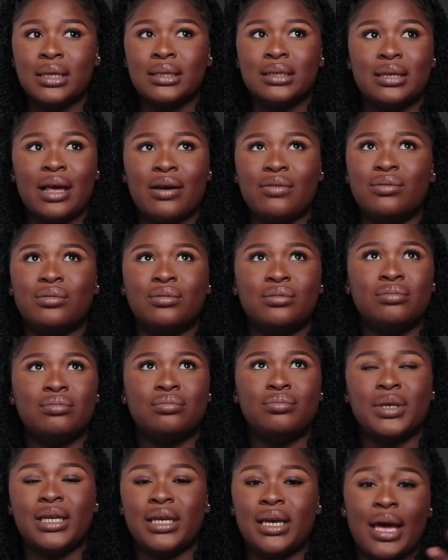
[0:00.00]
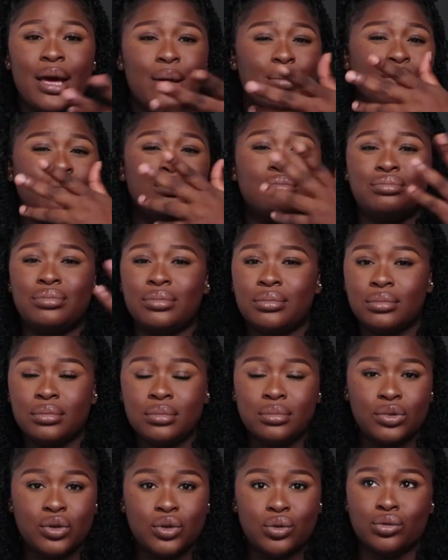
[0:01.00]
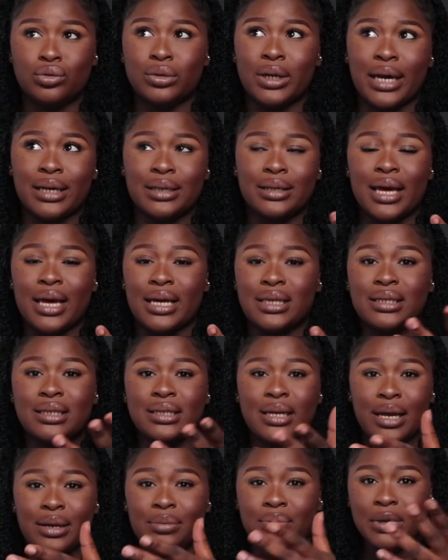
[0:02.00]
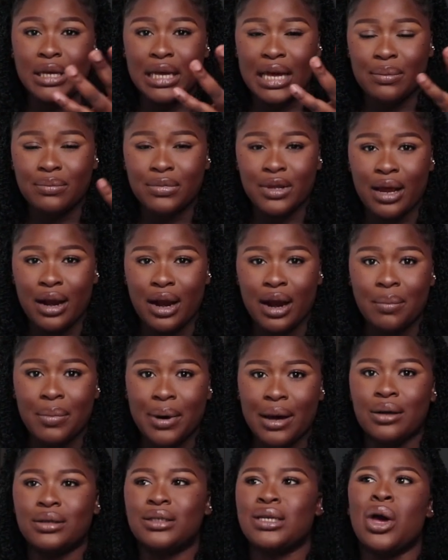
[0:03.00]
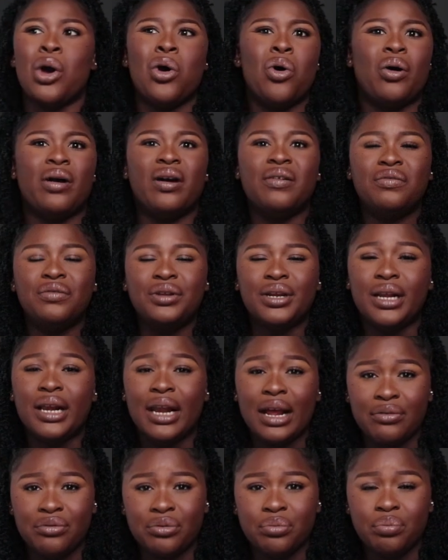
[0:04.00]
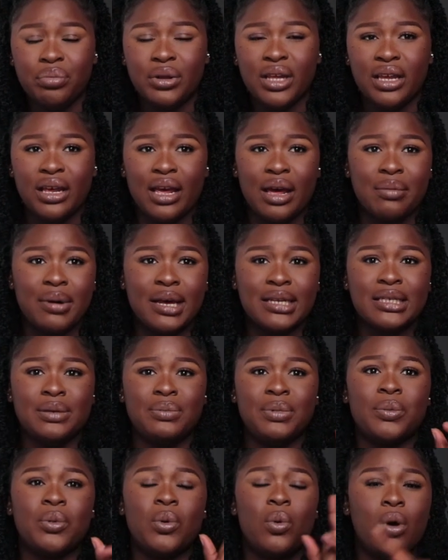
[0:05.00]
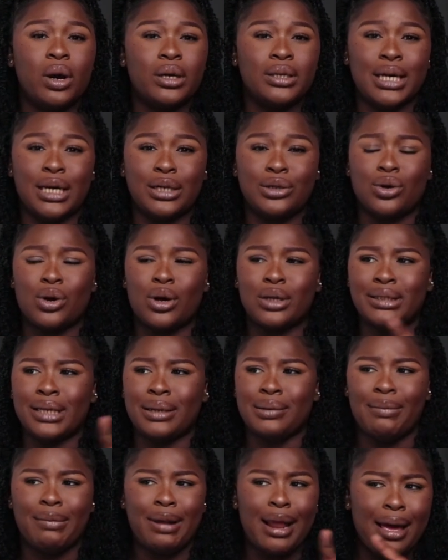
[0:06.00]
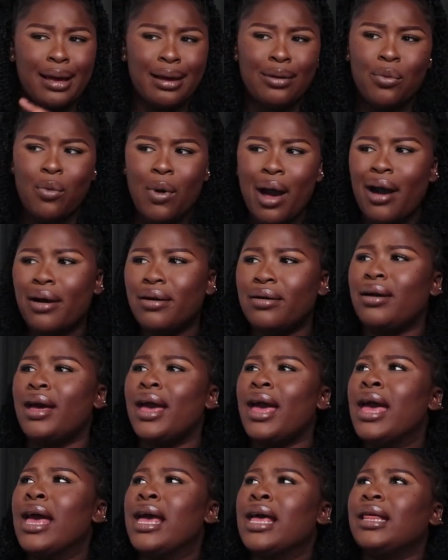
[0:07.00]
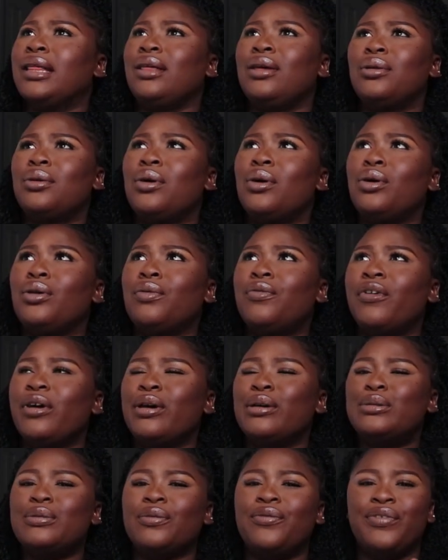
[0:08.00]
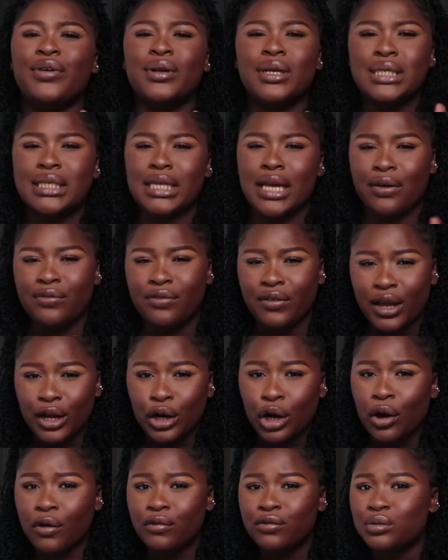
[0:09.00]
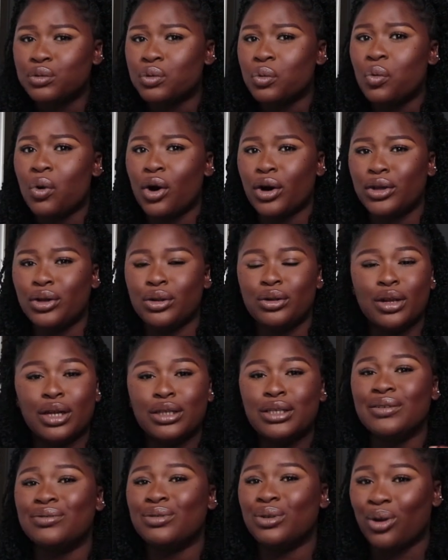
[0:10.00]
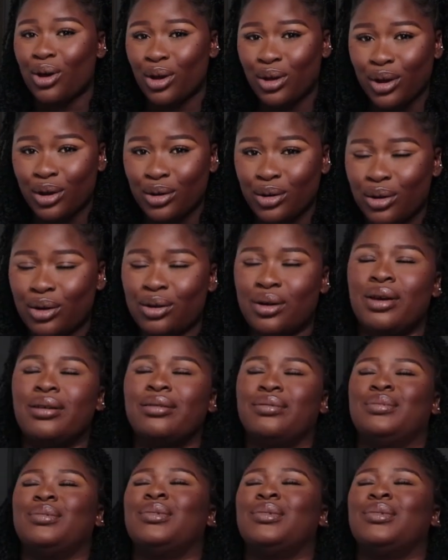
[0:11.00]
7 p.m. to like 8, 10 p.m. thereabout, or even 11 p.m. I see people walk their dogs, and I'm like, wow, you know, for you to feel safe enough to walk, not even on your dog,